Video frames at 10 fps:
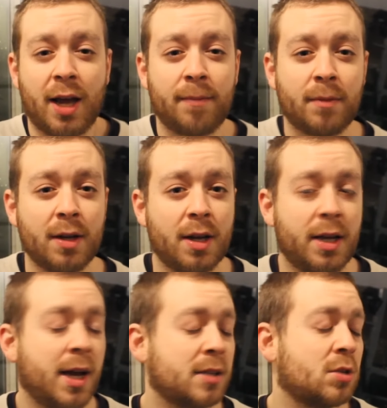game.
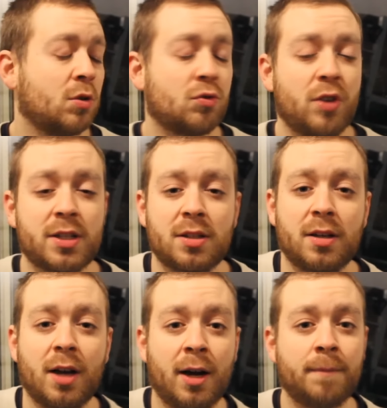He had scored
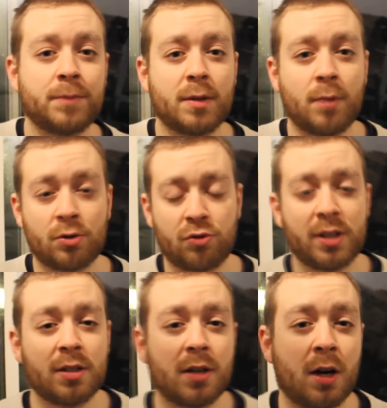most
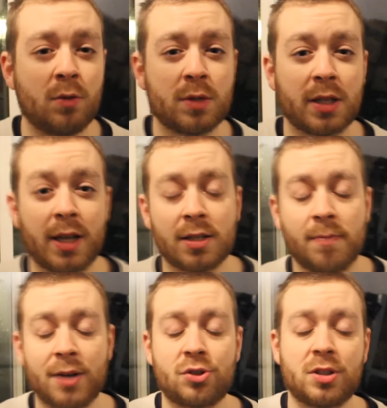recent goal was against
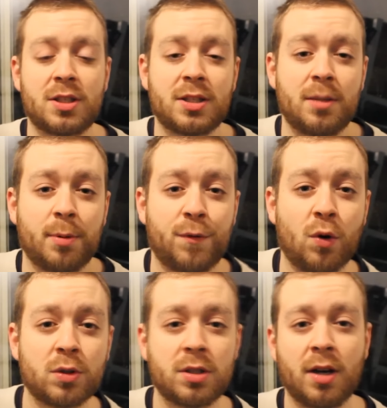Manchester City
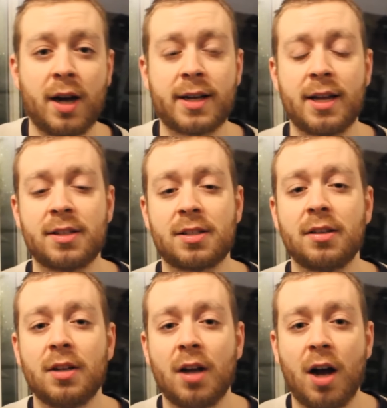before tonight against
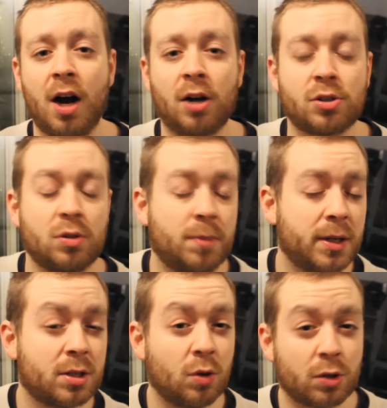Arsenal, but
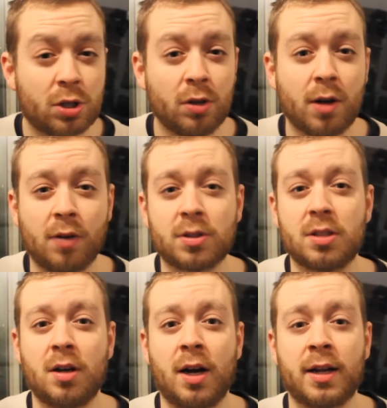he scored 2 goals
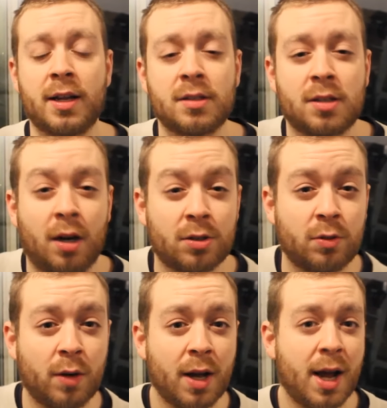tonight against
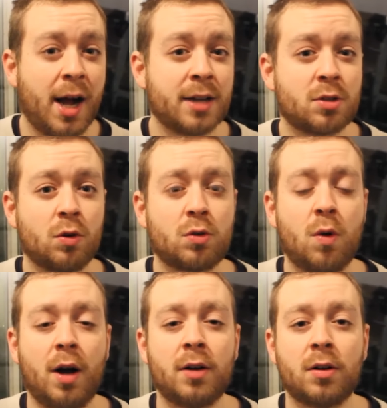Arsenal. Has scored
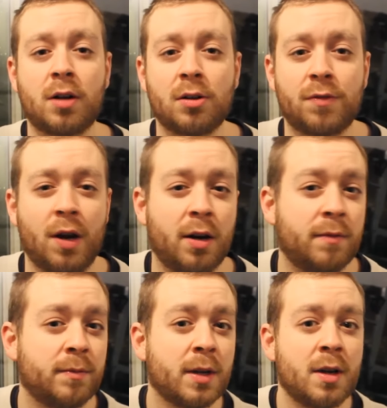quite a lot of goals for
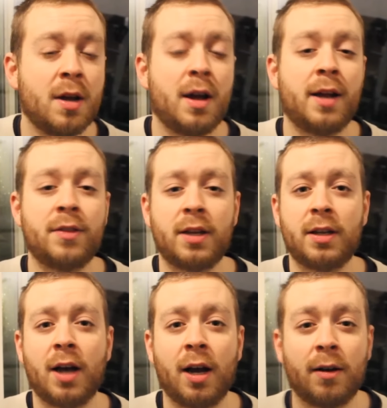him in
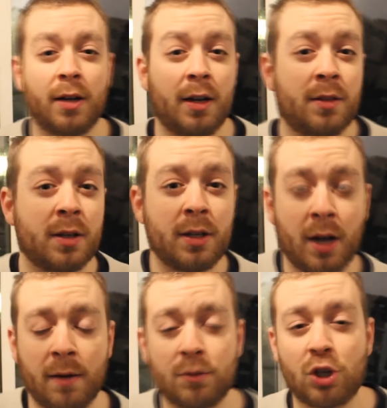
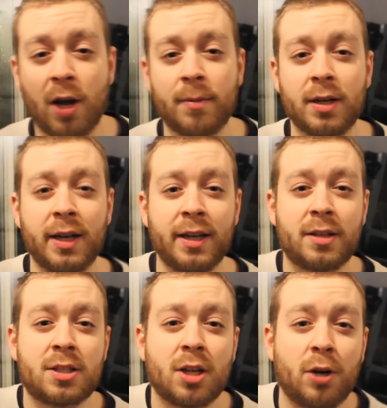the German
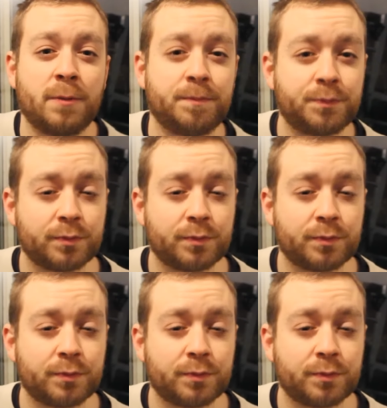league, so